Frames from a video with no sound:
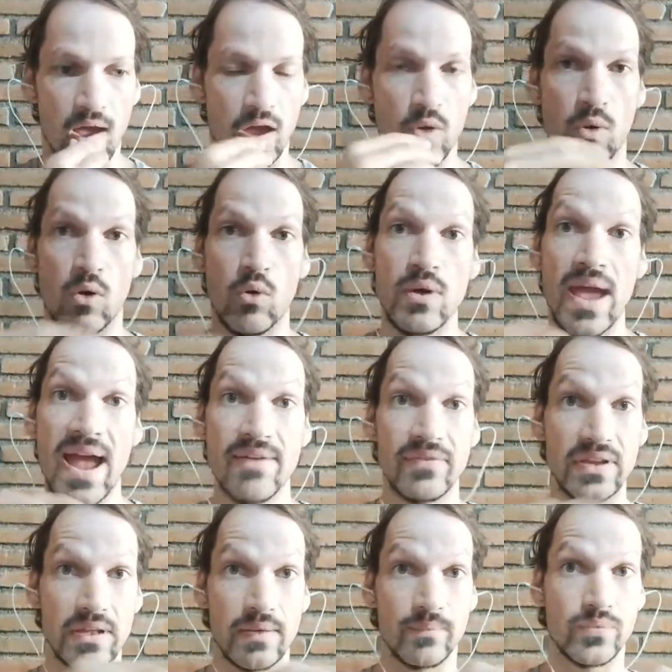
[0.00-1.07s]
who are all
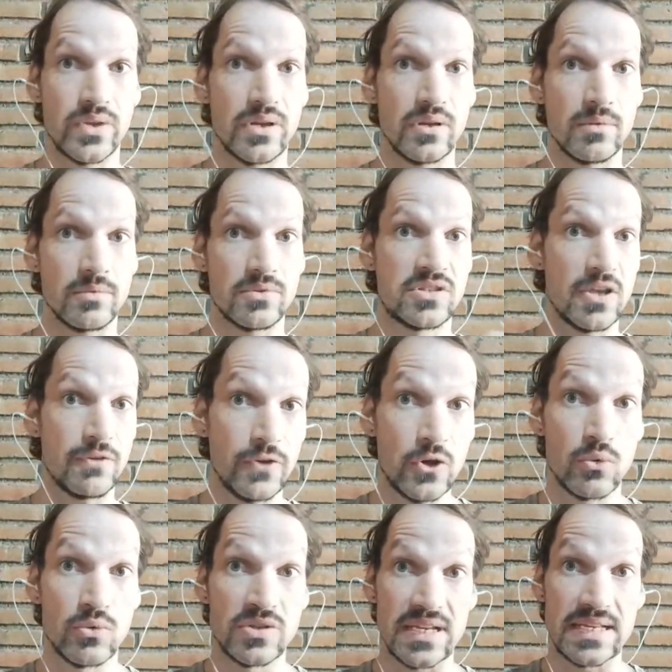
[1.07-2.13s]
having
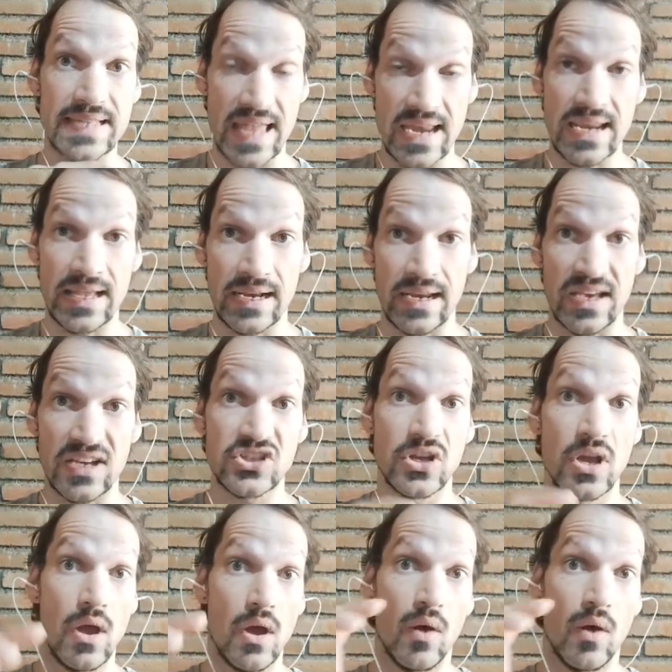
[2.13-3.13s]
difficulties in English